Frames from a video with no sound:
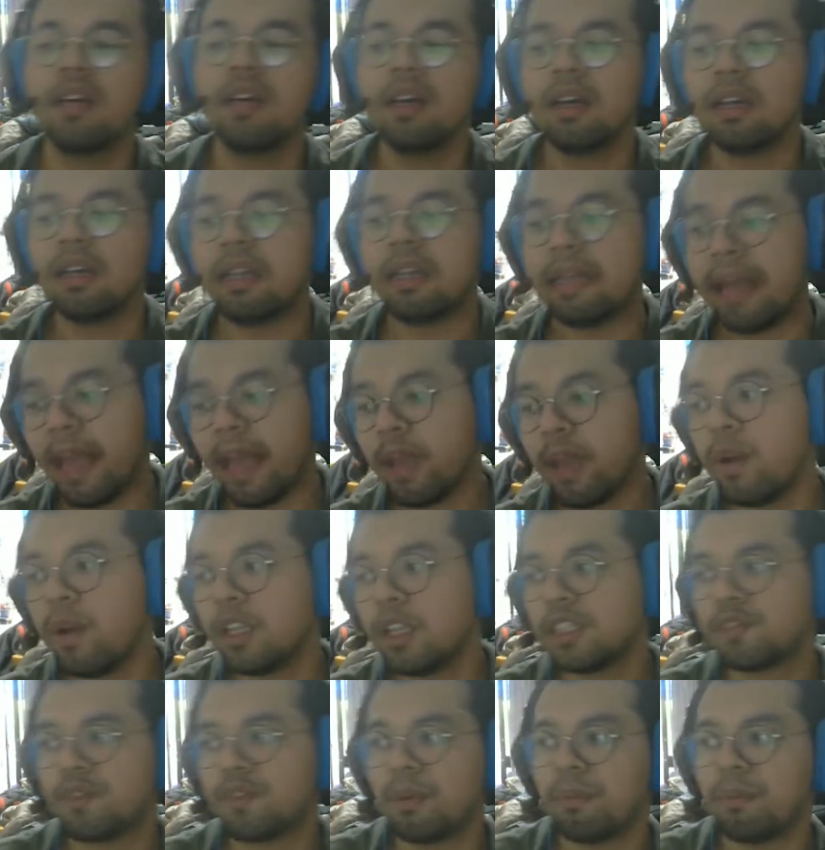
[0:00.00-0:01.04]

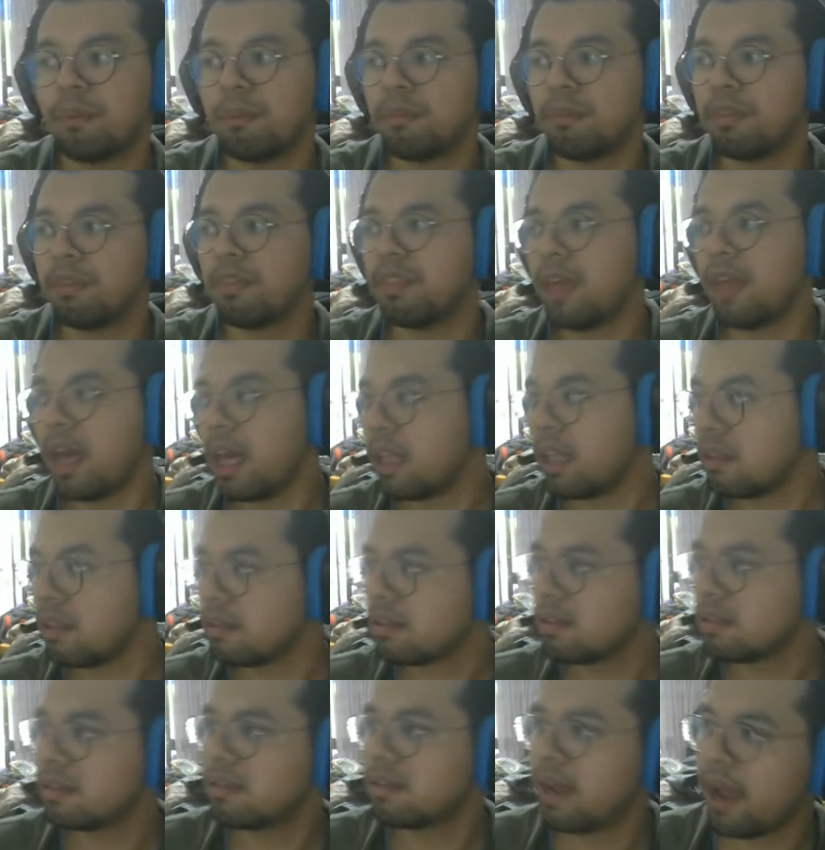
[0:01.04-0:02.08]
language from
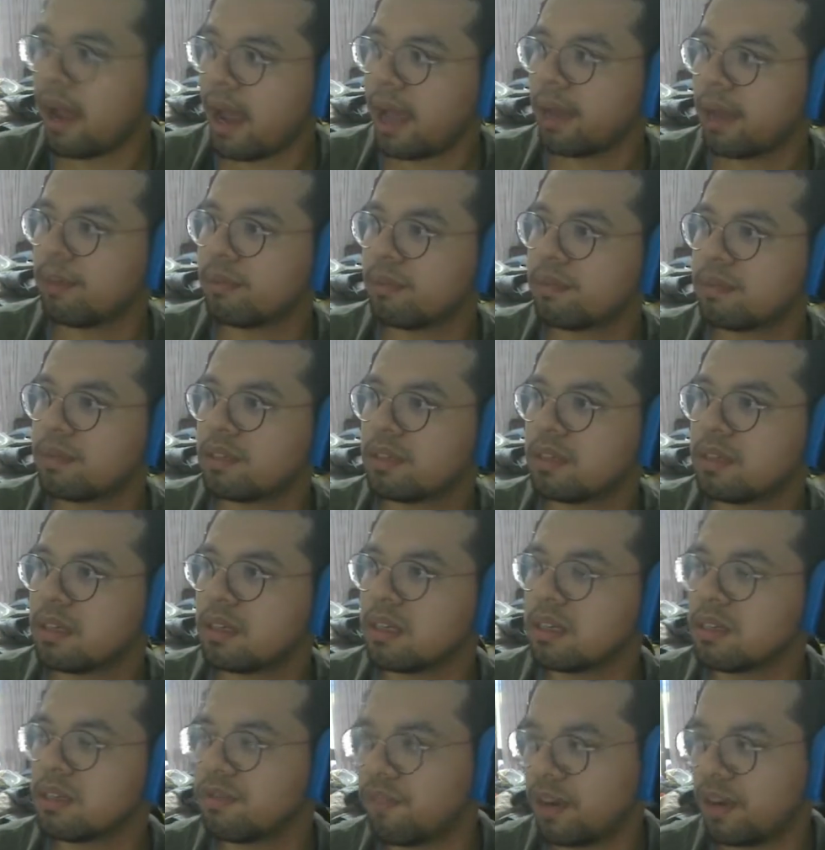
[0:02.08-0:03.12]
then times
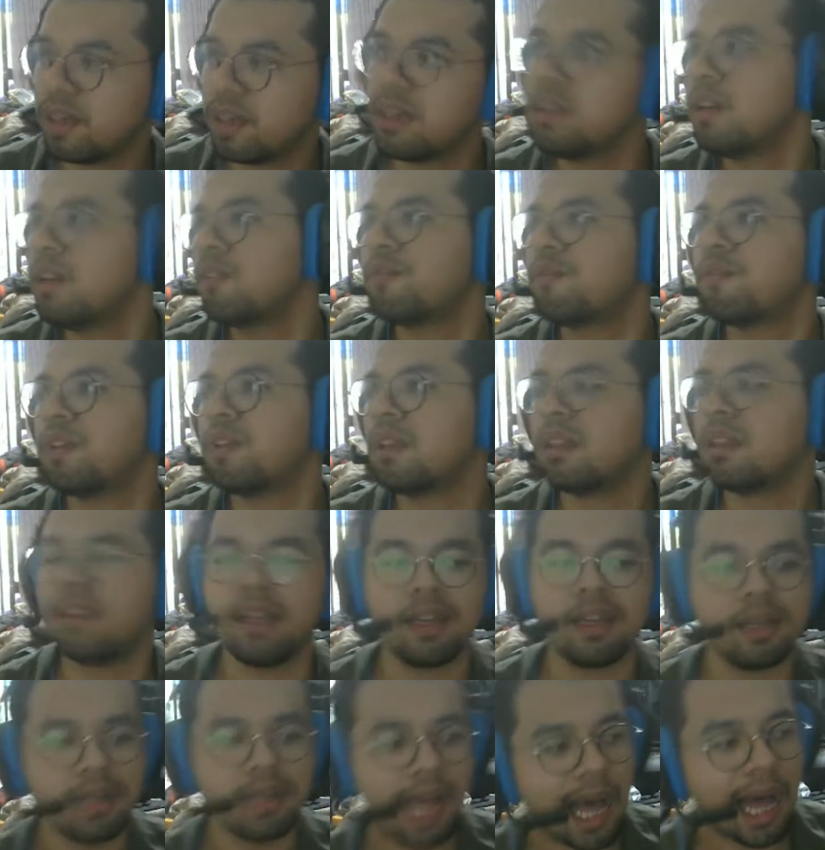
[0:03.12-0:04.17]
is very different
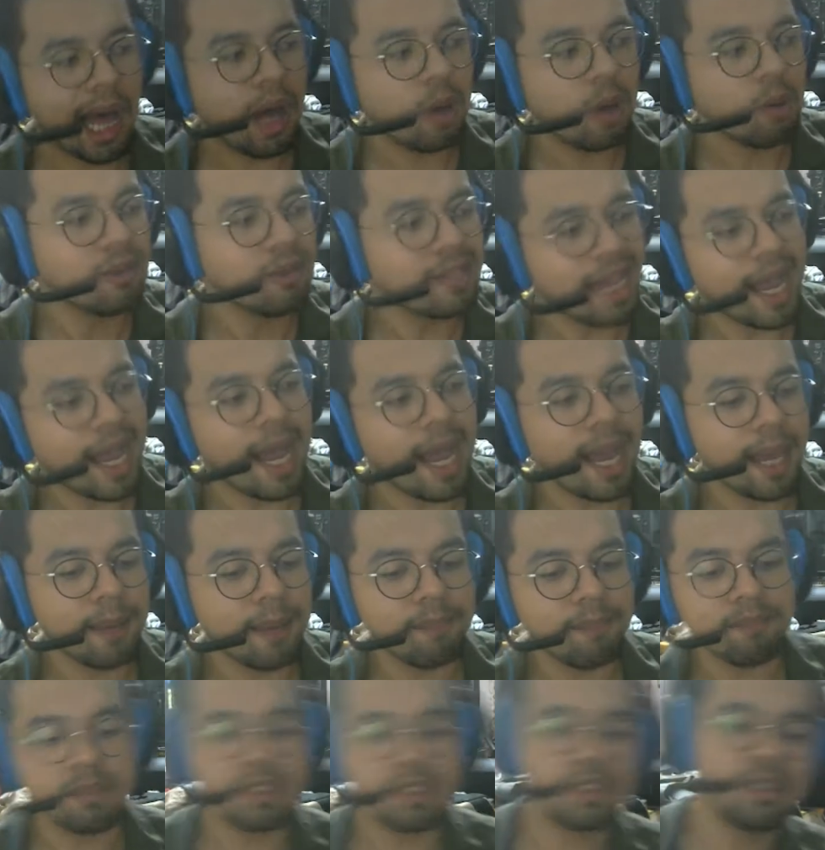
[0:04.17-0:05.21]
than now
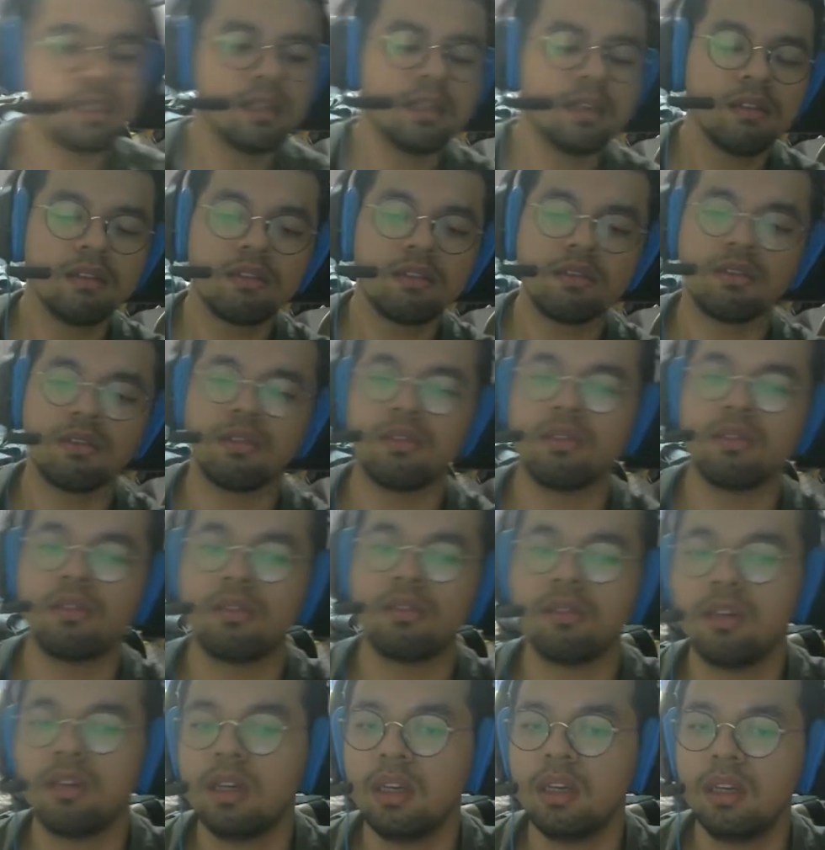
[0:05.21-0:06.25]
times.
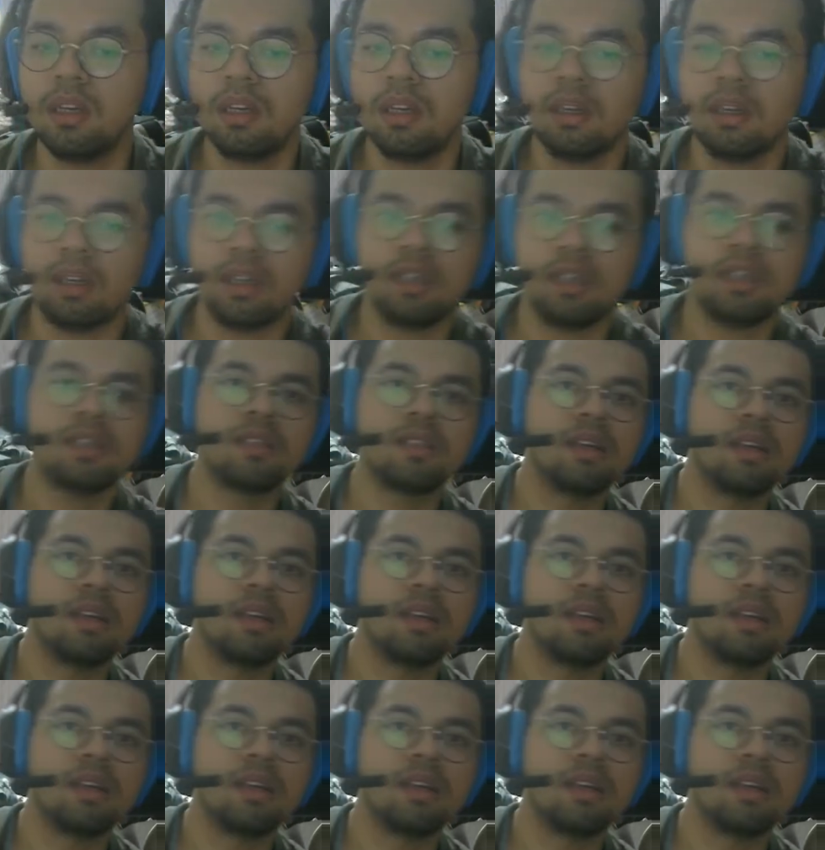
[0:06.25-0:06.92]
So it's a